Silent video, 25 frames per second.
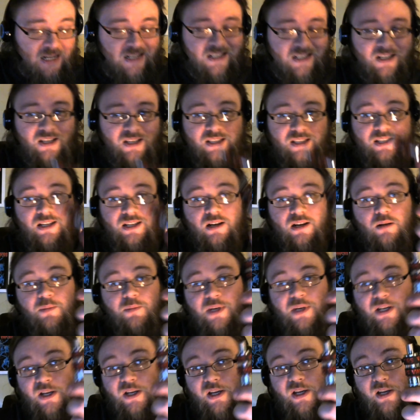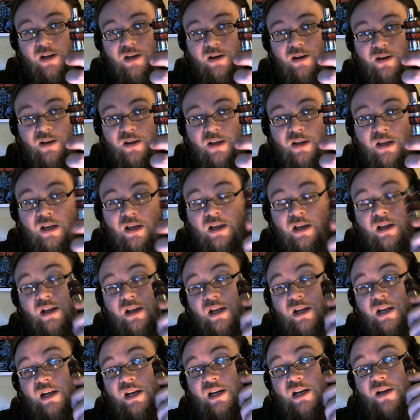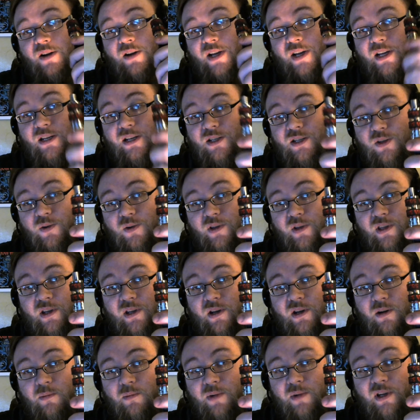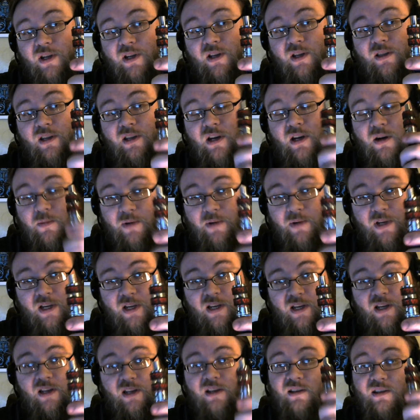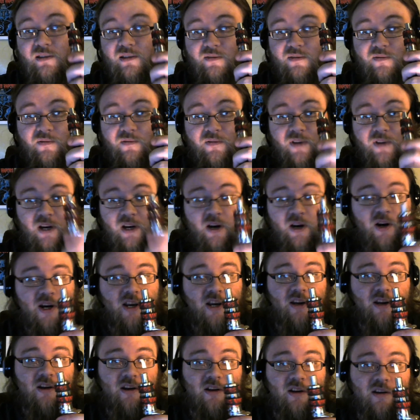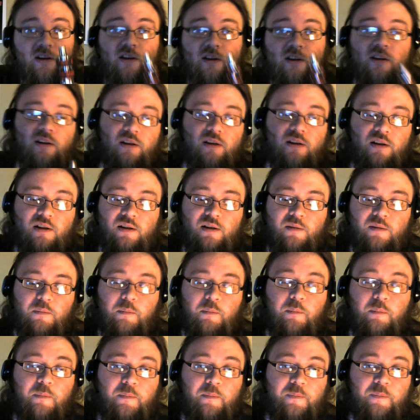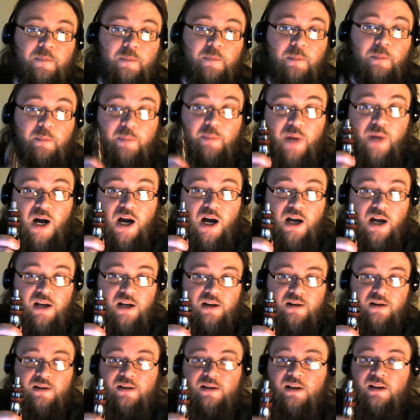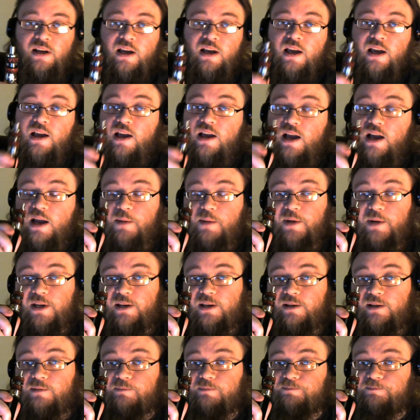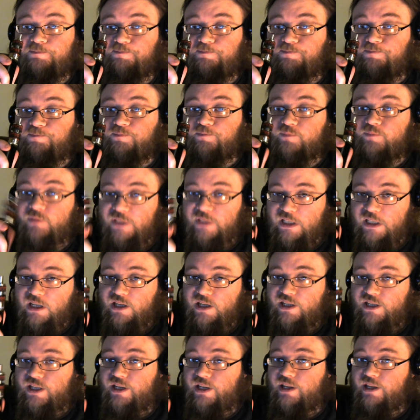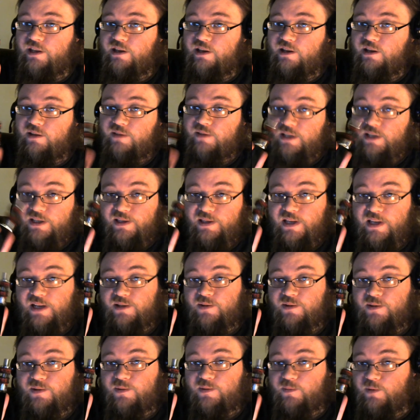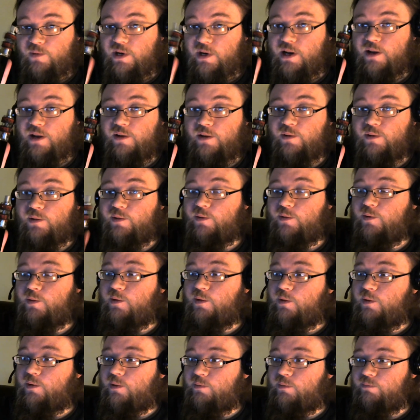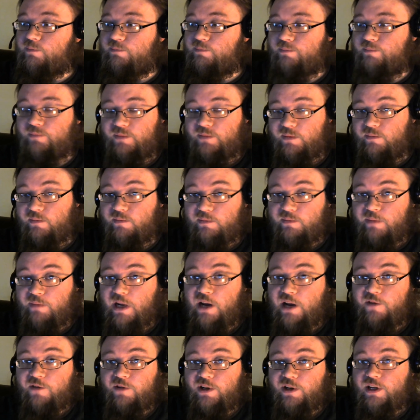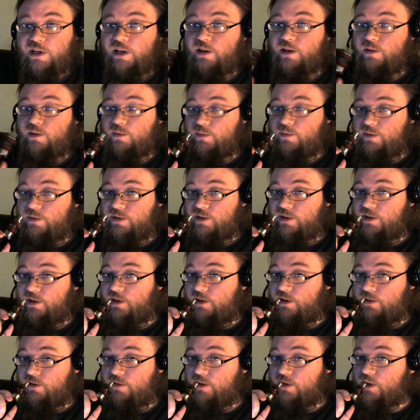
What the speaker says: Onto the RBA. Now, I enjoy the RBA. The RBA is very good, but, I mean, I'll show you that's what I use for my everyday use.